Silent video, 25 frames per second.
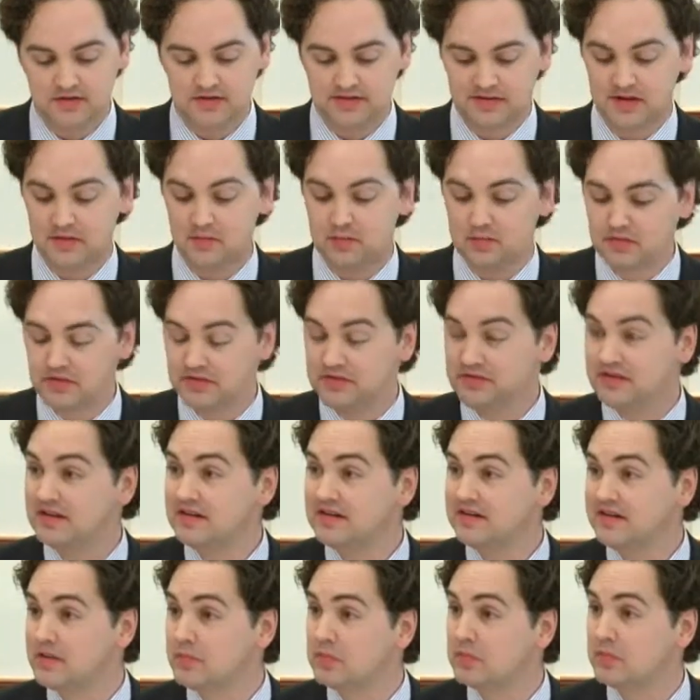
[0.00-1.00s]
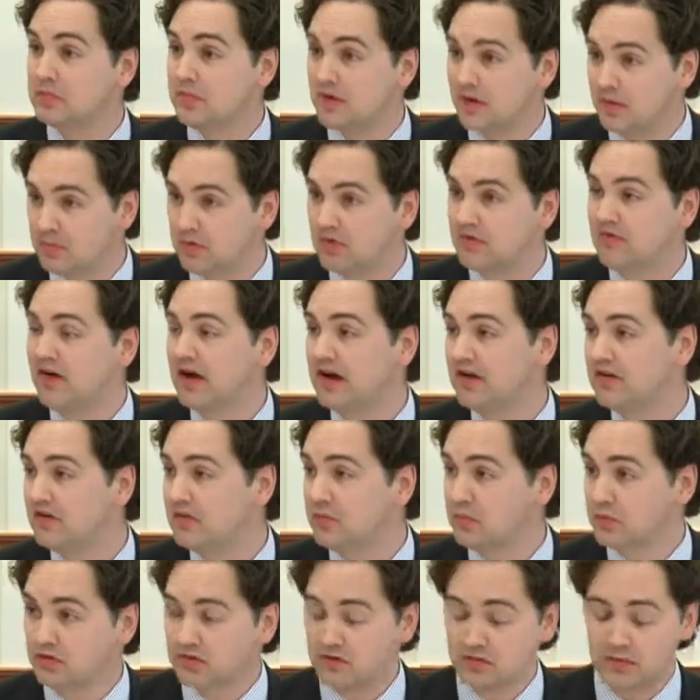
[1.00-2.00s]
as I'm presenting a
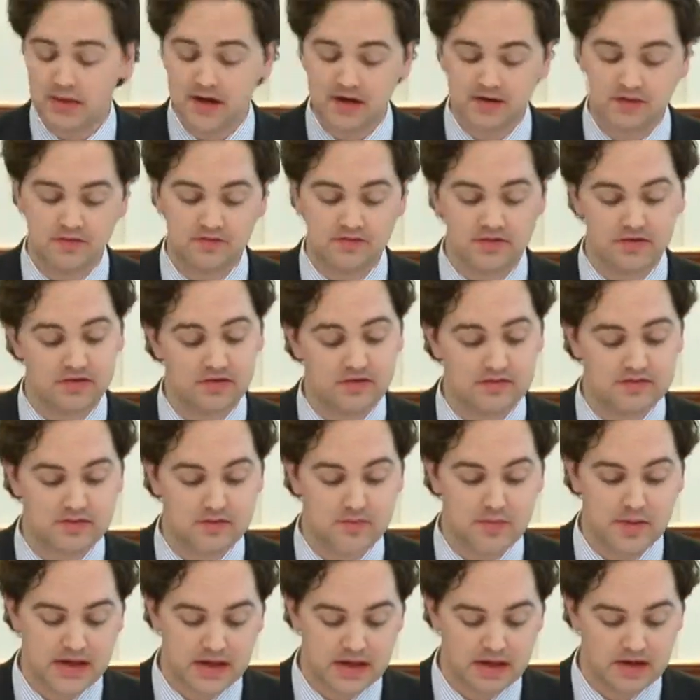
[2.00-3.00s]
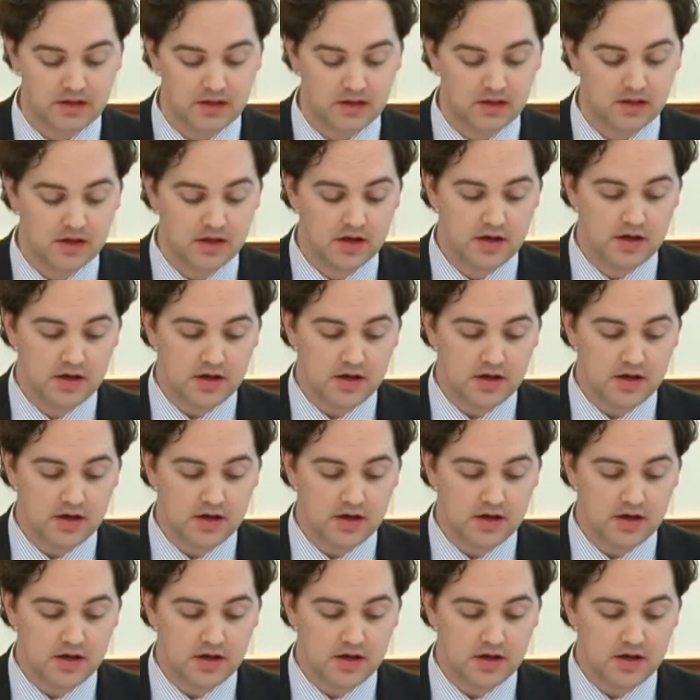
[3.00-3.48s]
provider's perspective here to the panel.